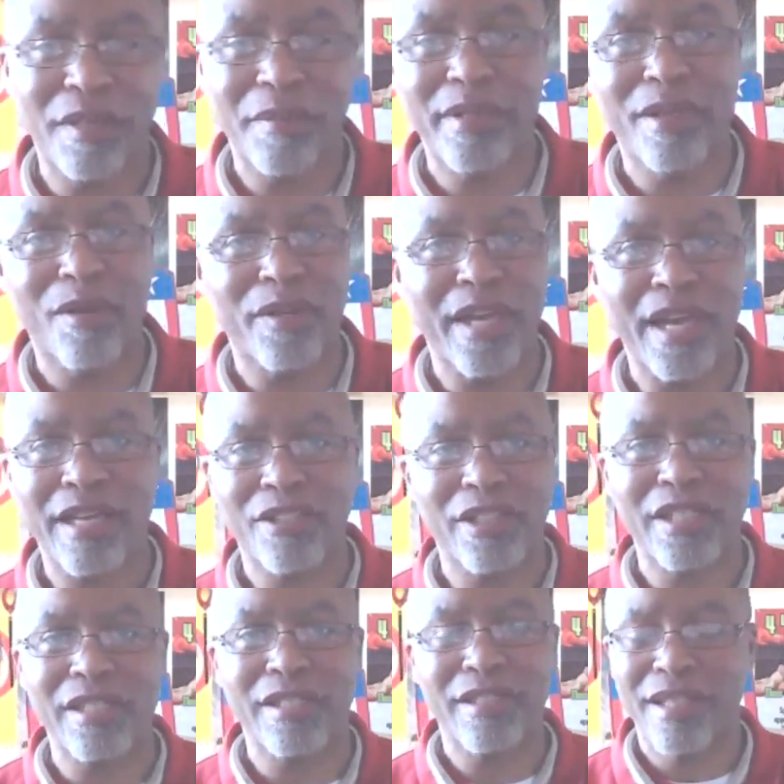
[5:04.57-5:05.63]
know, yeah,
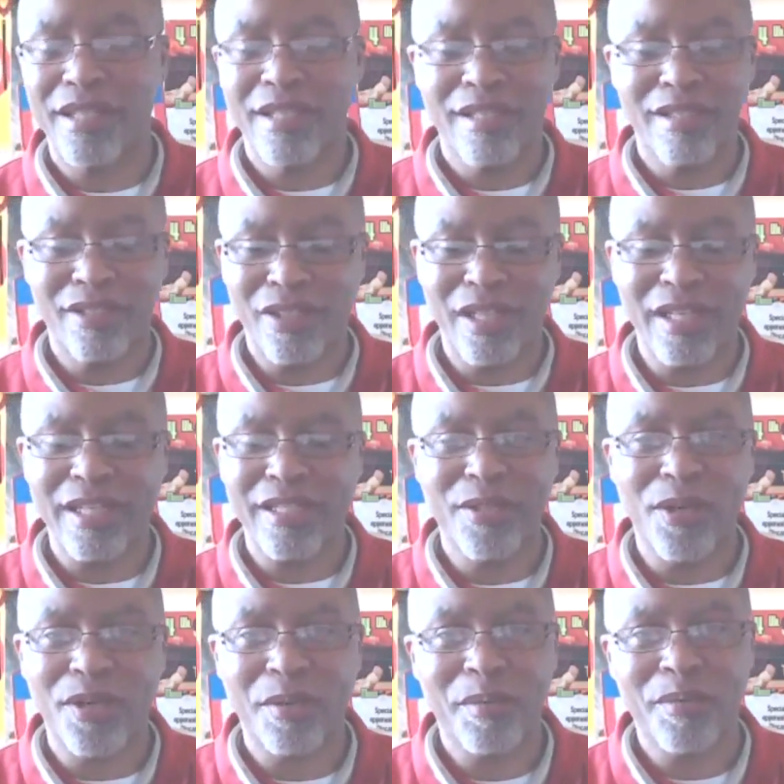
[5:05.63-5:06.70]
she is
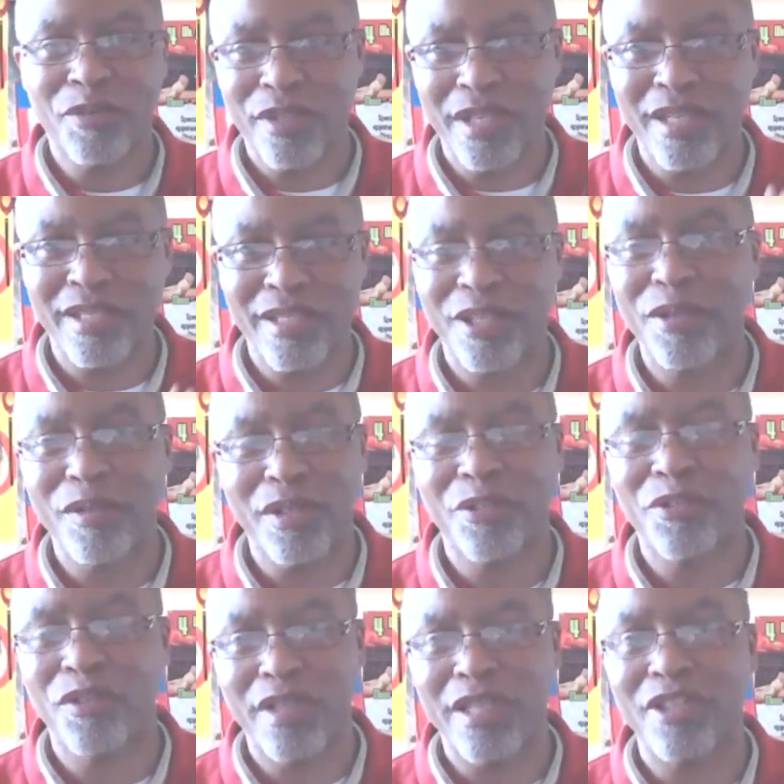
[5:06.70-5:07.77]
going to continue the
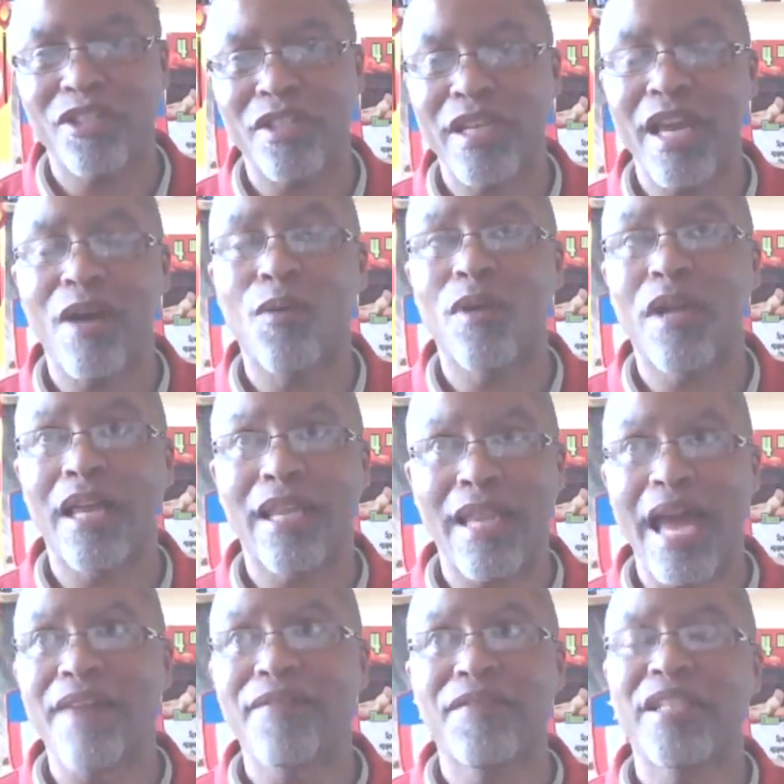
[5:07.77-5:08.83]
tradition. Now, what I
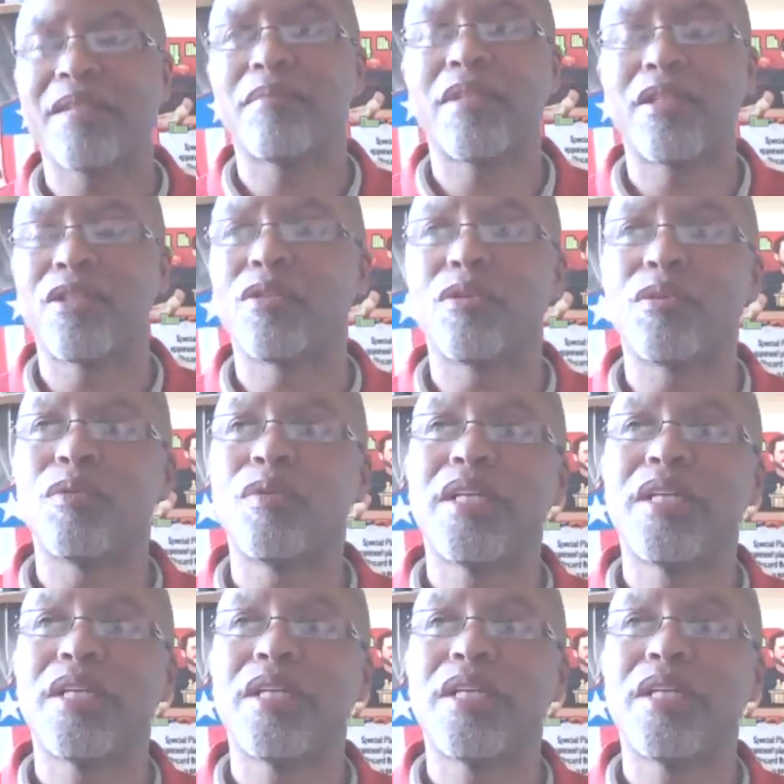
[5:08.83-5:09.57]
like for them to do